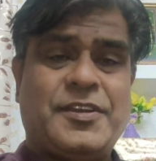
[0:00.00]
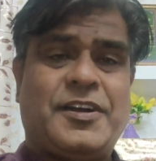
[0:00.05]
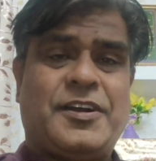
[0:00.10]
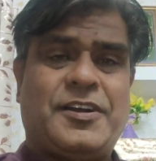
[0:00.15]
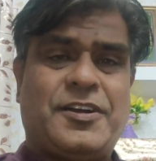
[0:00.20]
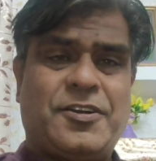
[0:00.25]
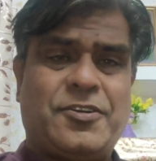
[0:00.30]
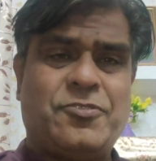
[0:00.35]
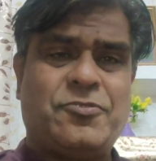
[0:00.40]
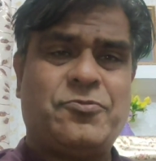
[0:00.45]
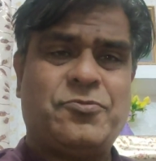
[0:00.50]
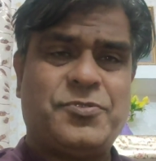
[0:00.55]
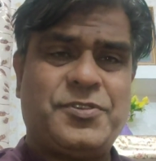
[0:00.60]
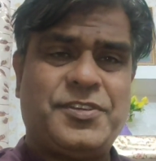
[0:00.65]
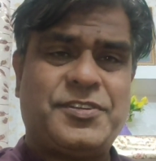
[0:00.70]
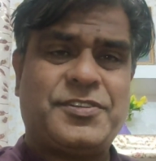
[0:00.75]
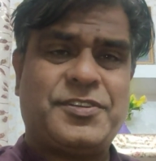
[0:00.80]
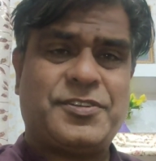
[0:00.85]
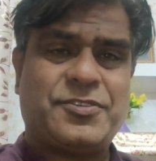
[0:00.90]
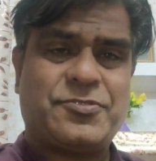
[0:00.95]
how
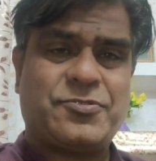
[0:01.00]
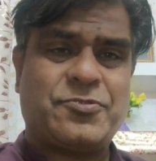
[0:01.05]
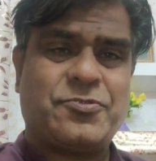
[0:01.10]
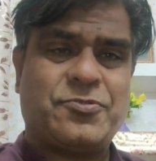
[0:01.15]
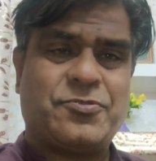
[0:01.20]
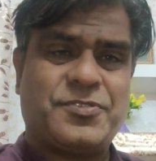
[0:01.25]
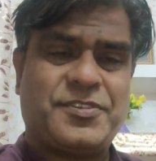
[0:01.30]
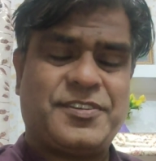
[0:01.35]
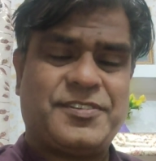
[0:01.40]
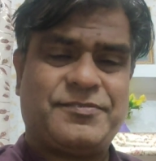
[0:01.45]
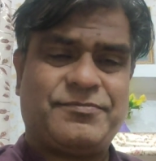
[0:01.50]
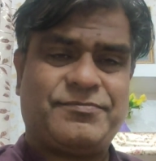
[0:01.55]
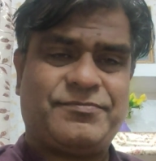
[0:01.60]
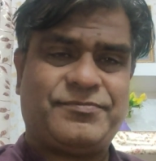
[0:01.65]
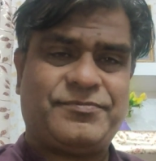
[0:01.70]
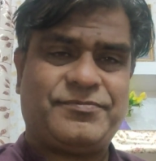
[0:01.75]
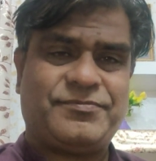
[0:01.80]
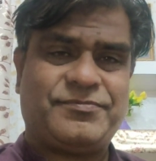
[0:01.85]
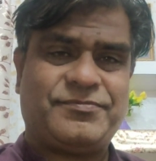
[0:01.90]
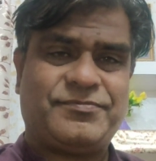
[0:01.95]
we controlled
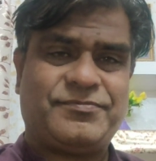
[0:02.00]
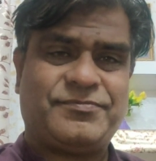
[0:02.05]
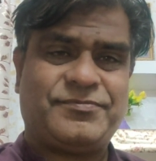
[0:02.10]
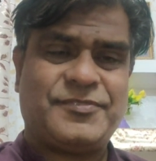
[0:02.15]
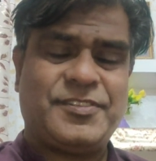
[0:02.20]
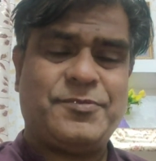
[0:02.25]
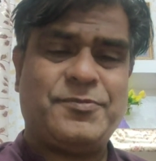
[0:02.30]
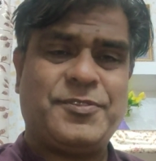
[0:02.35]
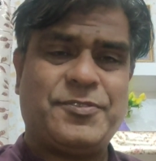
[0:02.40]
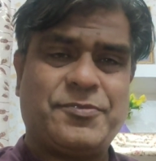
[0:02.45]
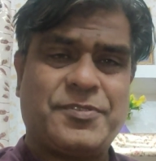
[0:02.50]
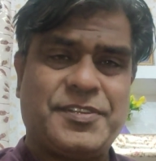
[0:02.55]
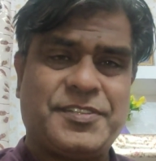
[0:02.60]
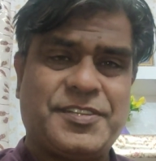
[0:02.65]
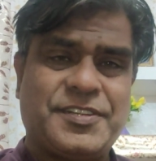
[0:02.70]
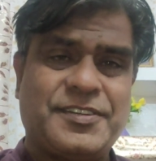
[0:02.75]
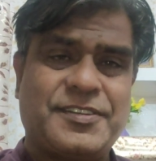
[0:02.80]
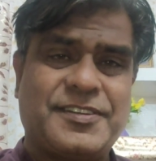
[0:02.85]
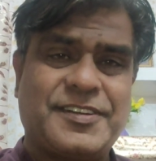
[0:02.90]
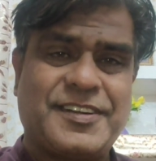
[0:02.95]

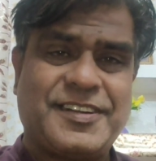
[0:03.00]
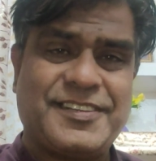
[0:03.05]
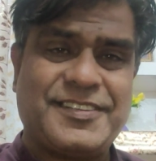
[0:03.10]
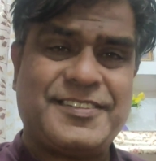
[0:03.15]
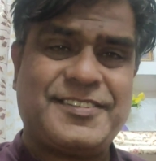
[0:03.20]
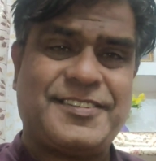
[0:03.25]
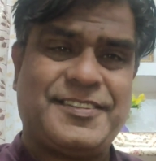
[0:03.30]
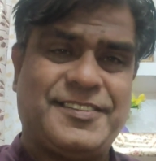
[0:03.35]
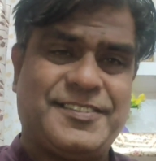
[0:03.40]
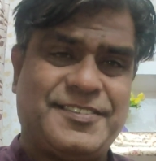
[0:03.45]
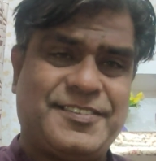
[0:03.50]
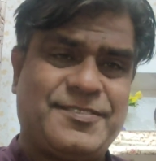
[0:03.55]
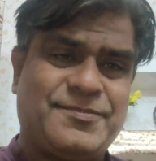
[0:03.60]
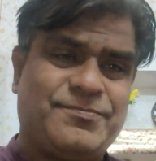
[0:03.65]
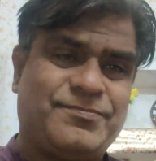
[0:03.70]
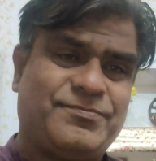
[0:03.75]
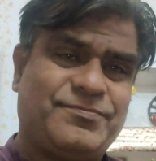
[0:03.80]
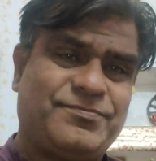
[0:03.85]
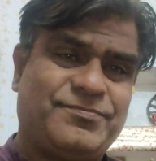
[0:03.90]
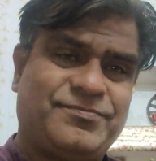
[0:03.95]
immigration crisis,
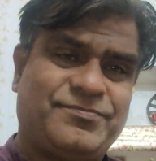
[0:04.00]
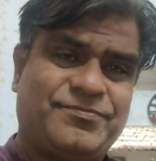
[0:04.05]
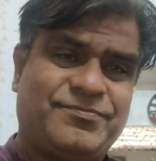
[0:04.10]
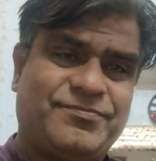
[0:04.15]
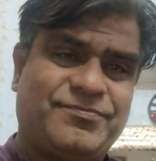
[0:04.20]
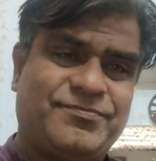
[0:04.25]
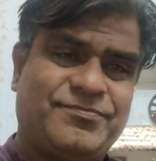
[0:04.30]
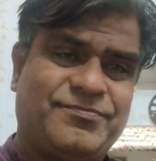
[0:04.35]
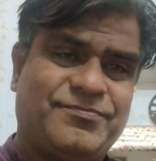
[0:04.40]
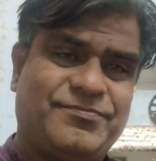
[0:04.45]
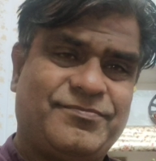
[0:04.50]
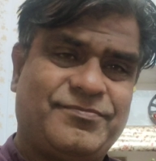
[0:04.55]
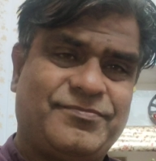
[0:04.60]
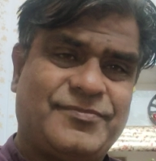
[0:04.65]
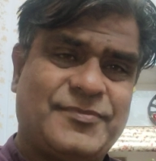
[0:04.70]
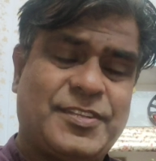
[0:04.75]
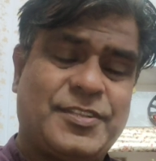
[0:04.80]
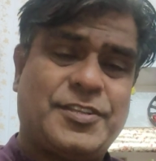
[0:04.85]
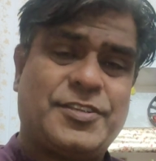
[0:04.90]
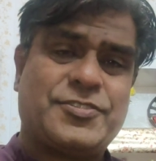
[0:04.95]

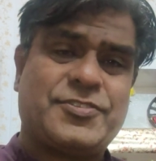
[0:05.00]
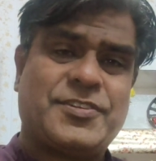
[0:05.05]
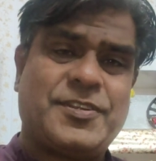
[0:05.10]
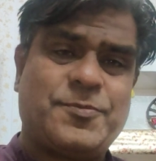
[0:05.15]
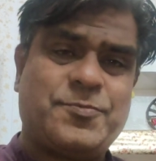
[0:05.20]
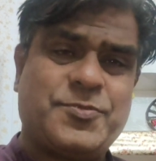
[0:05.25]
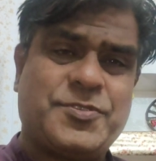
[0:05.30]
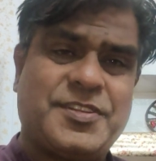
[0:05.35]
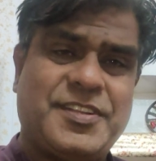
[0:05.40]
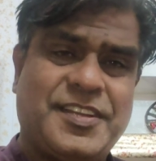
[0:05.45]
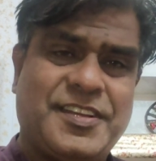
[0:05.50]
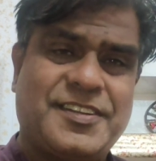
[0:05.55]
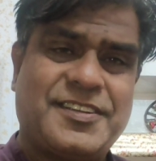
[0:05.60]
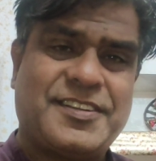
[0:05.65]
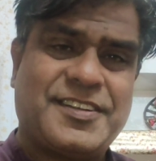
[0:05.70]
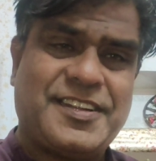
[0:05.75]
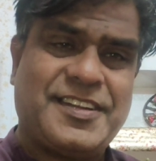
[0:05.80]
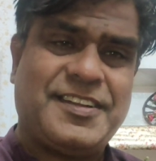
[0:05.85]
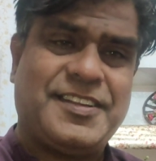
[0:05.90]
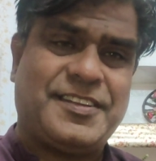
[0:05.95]
the steps they
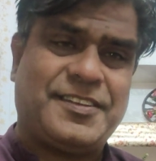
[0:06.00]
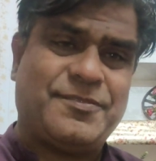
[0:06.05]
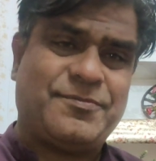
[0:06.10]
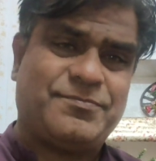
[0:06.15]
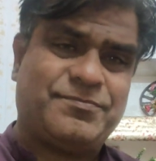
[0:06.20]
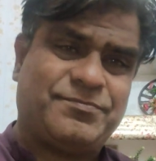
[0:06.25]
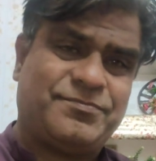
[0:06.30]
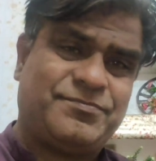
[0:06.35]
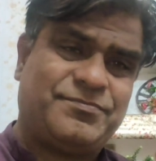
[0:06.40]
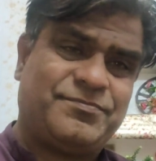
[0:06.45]
are telling